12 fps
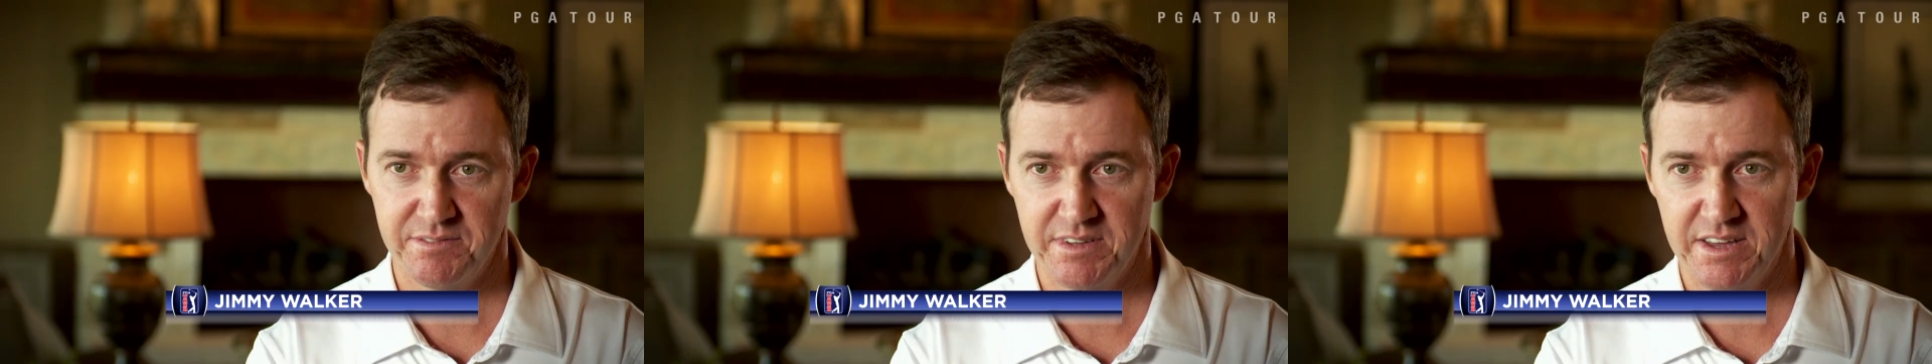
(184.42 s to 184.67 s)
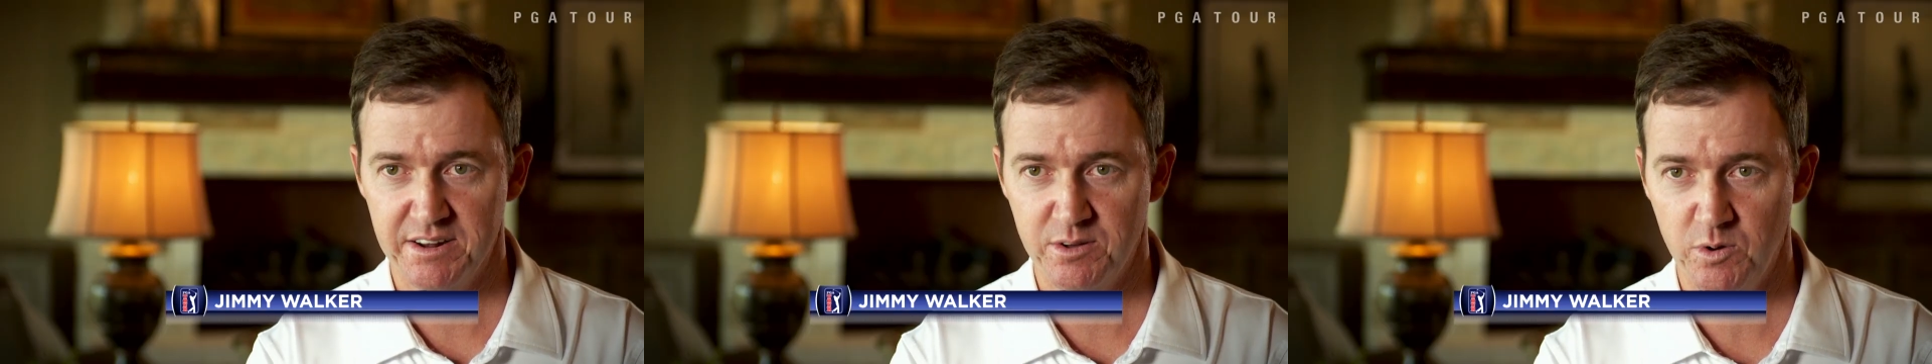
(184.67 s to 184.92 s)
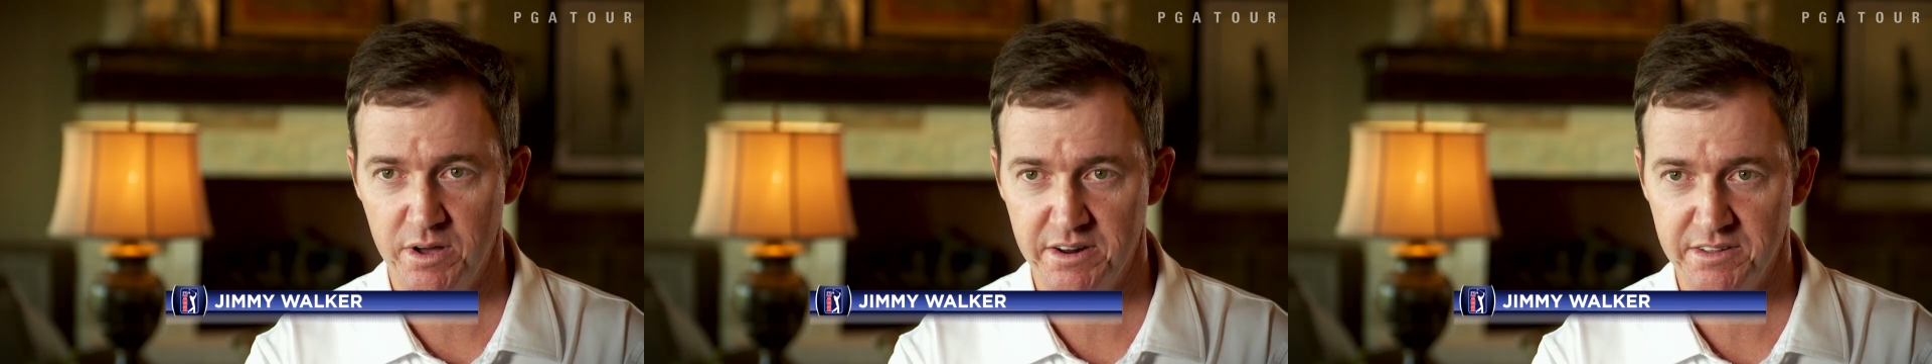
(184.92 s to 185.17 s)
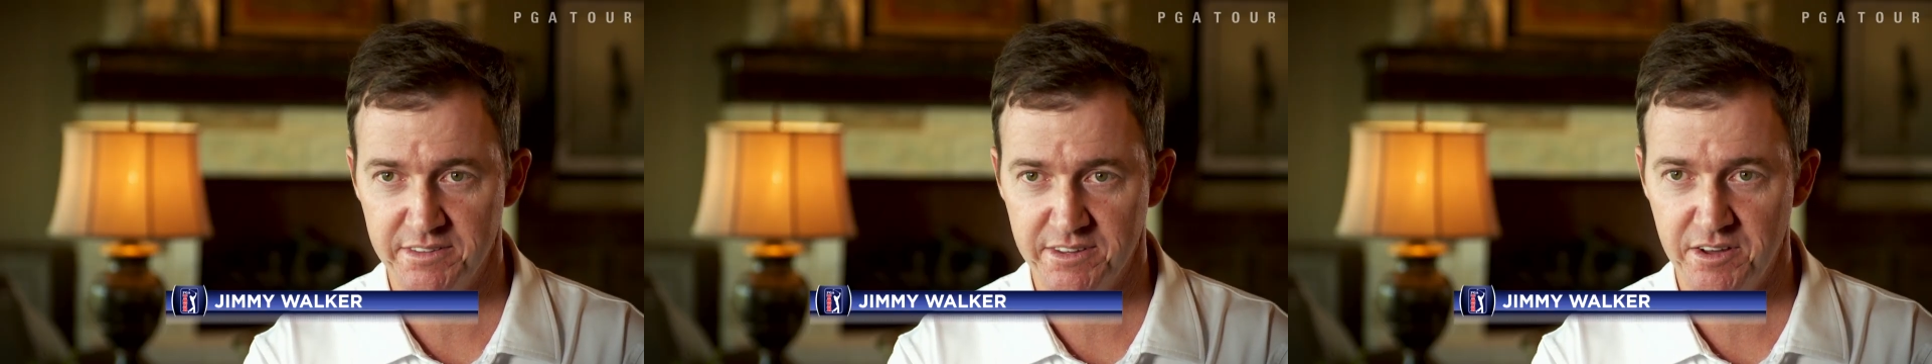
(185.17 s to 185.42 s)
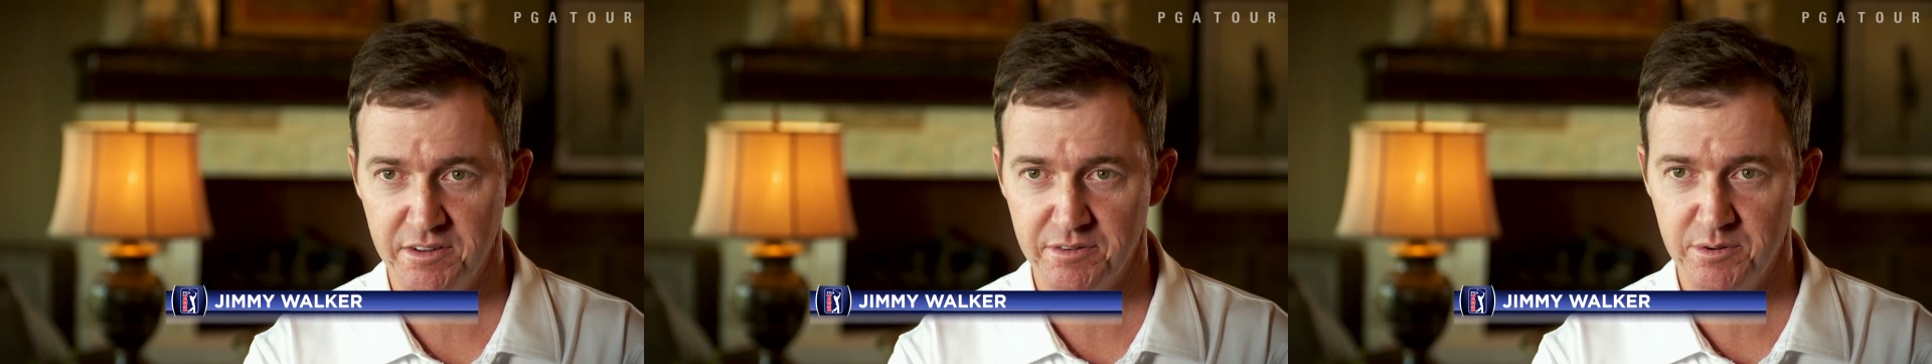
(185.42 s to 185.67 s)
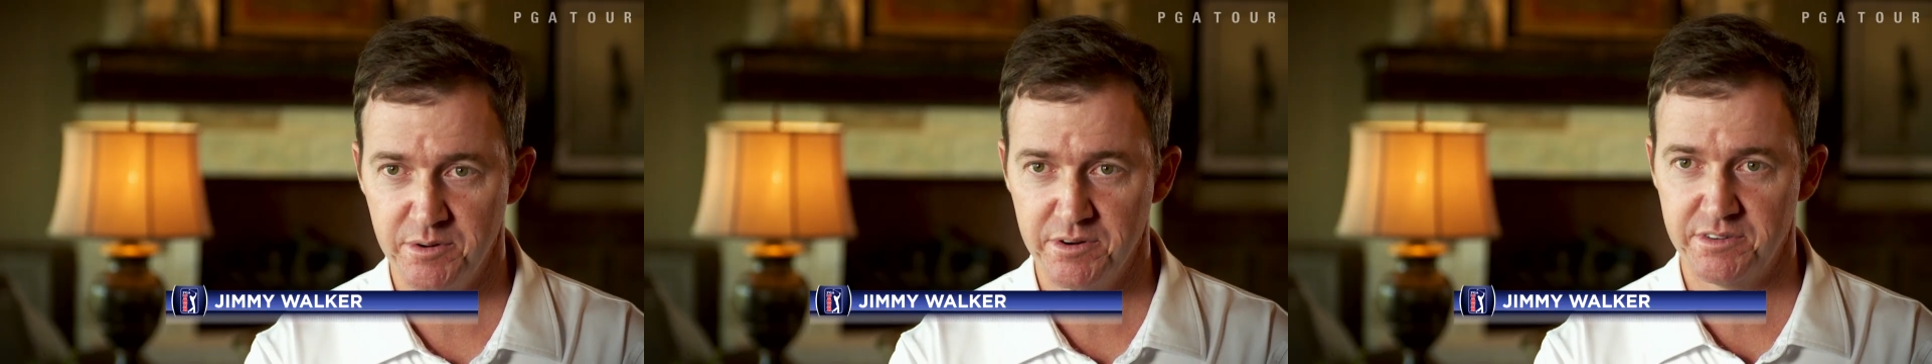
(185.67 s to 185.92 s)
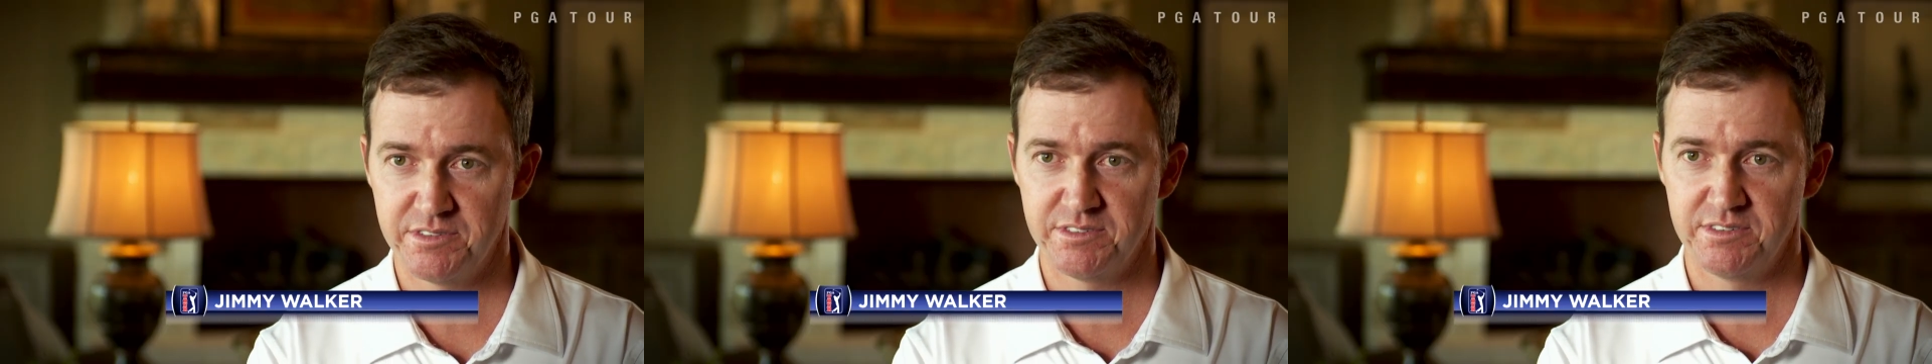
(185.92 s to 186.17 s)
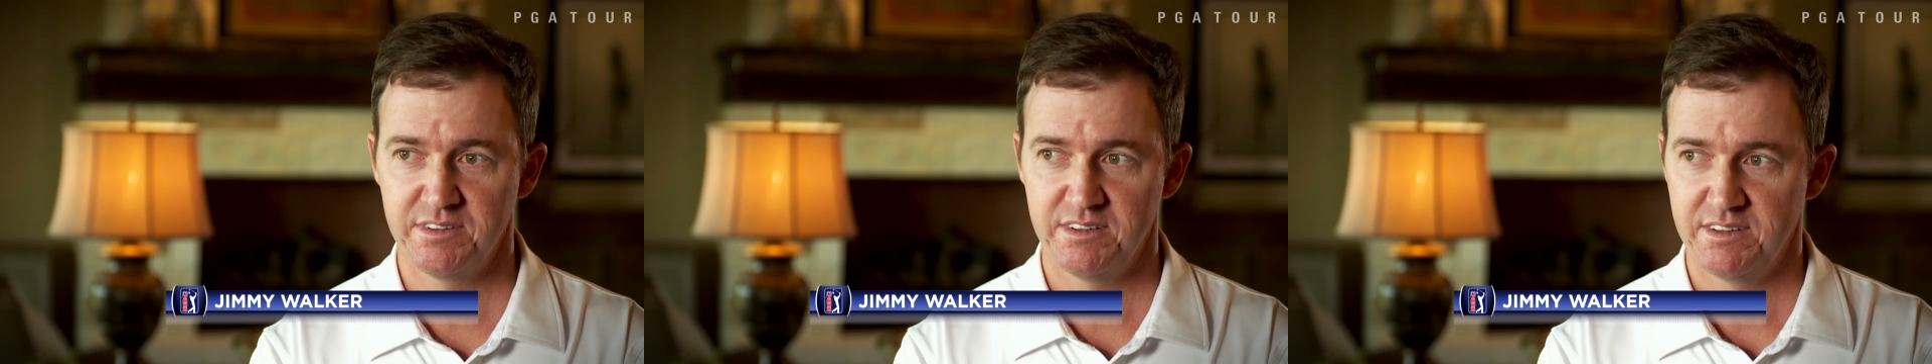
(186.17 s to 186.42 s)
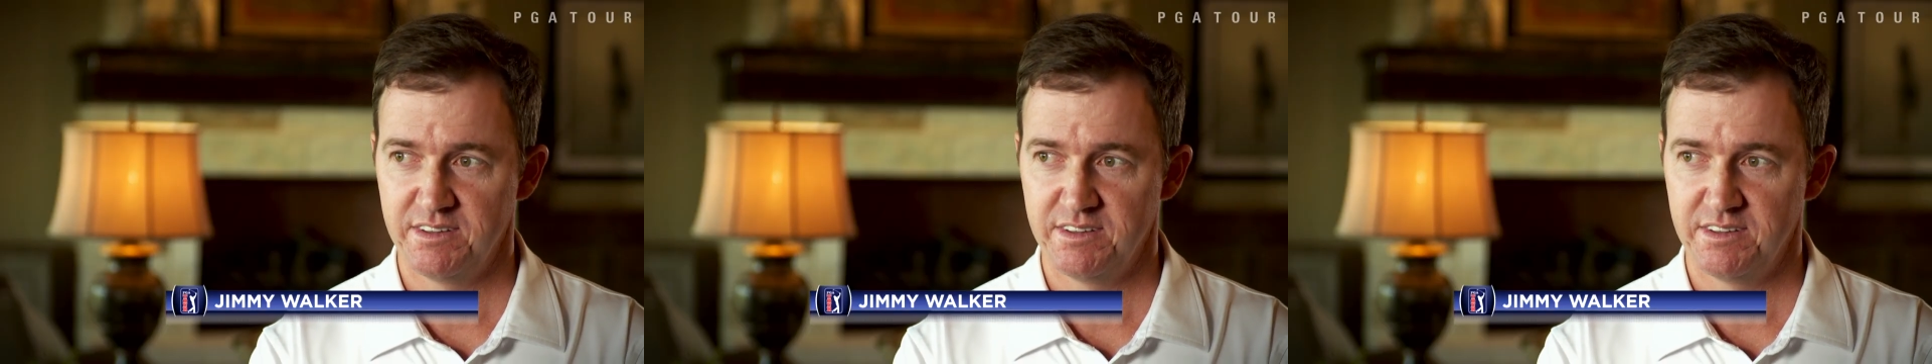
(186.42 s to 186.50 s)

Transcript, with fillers: kind of quiet on the golf course,